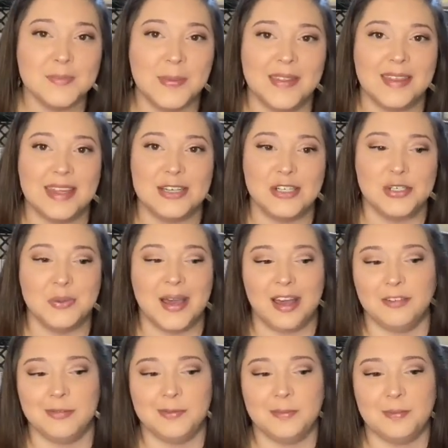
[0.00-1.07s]
but they do
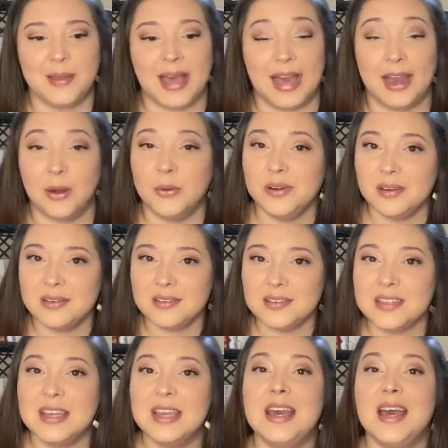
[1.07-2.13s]
have powers.